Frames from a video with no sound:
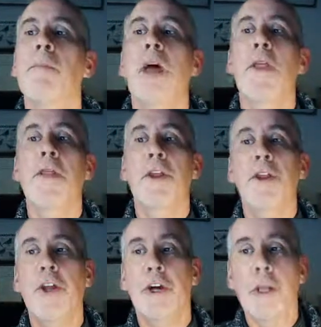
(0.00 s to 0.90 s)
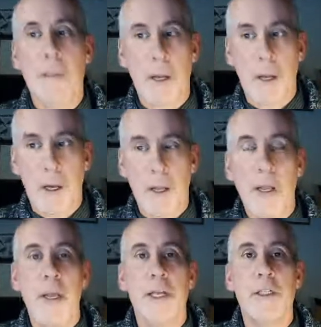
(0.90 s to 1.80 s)
And then the third part
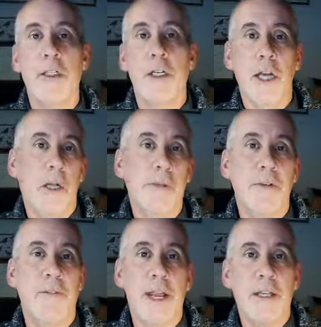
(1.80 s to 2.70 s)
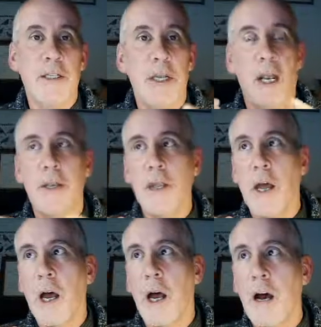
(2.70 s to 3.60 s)
is to cultivate,
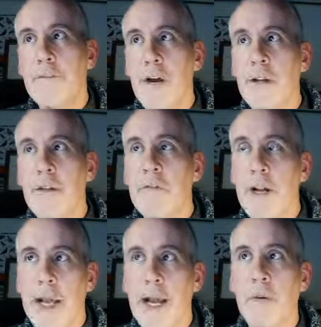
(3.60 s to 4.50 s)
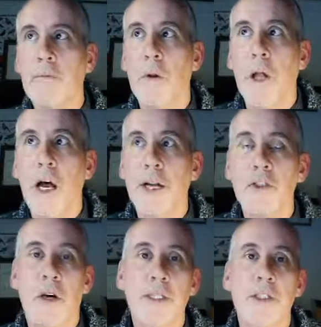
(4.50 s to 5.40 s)
I found it really helpful. I
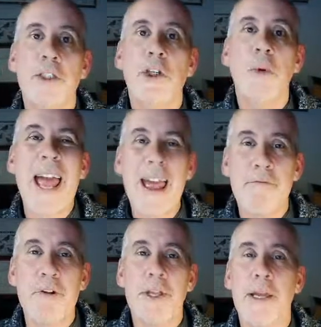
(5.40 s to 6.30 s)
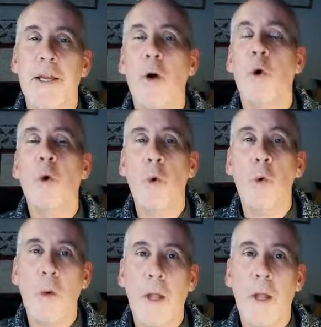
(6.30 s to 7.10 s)
try to do everything all